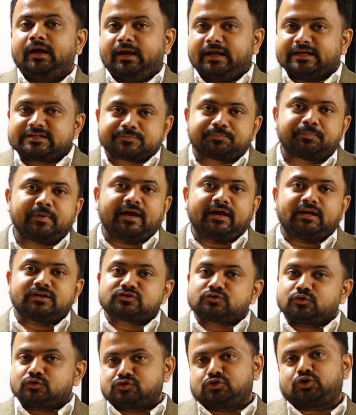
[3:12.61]

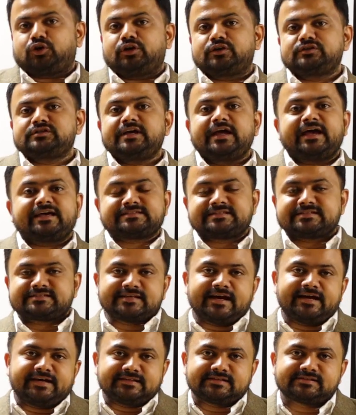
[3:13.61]
explain sociology as a
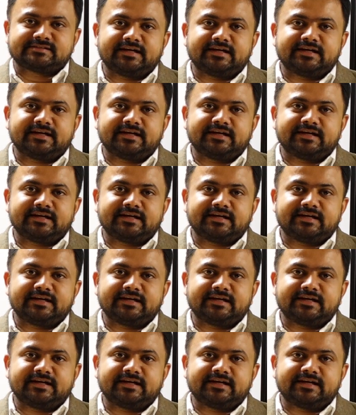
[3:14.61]
science.